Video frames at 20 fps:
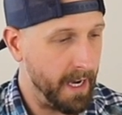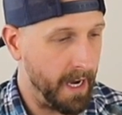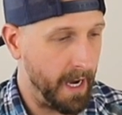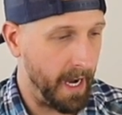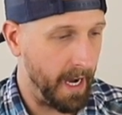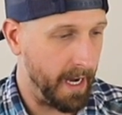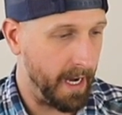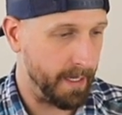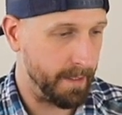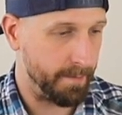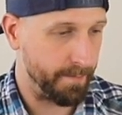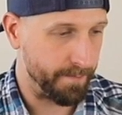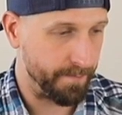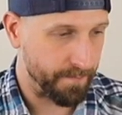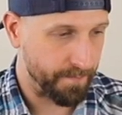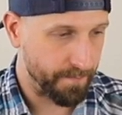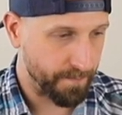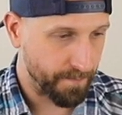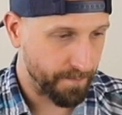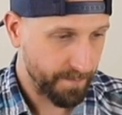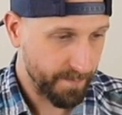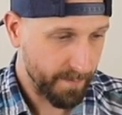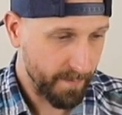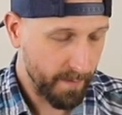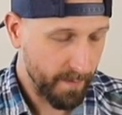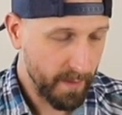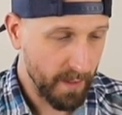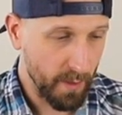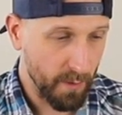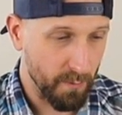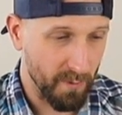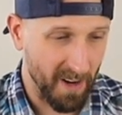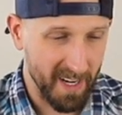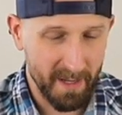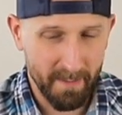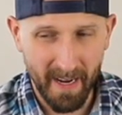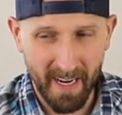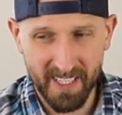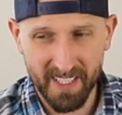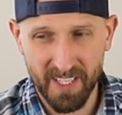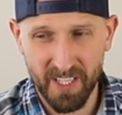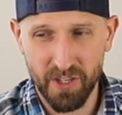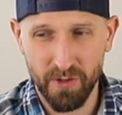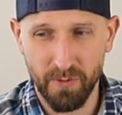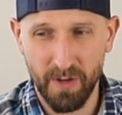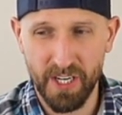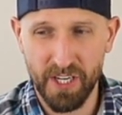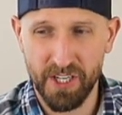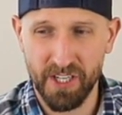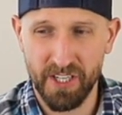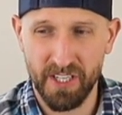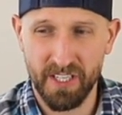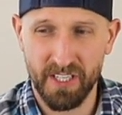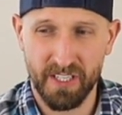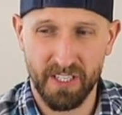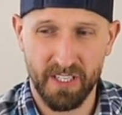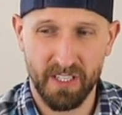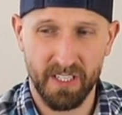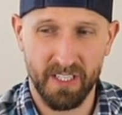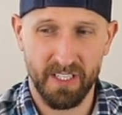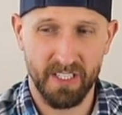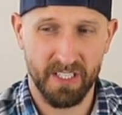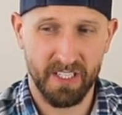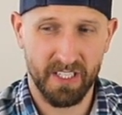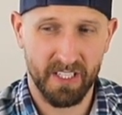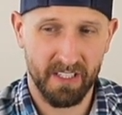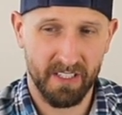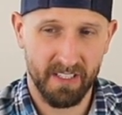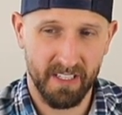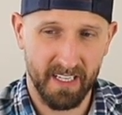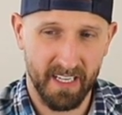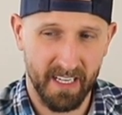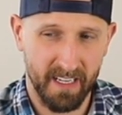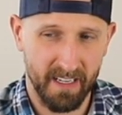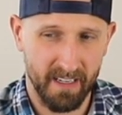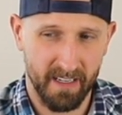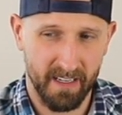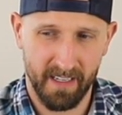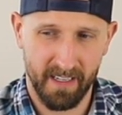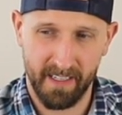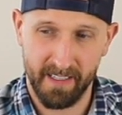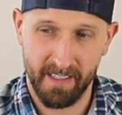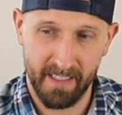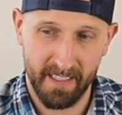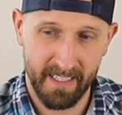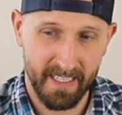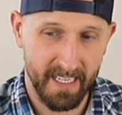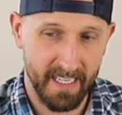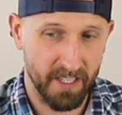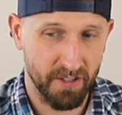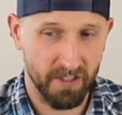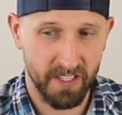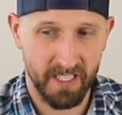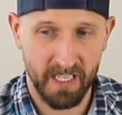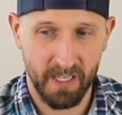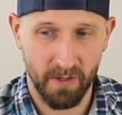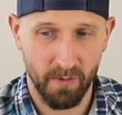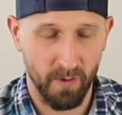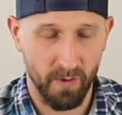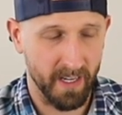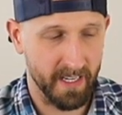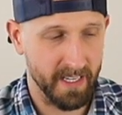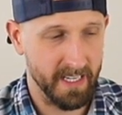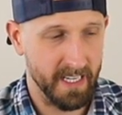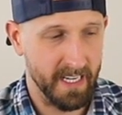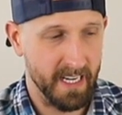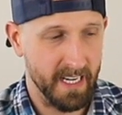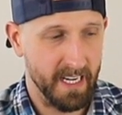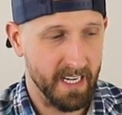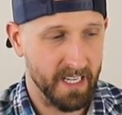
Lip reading: Running back situation is an interesting one.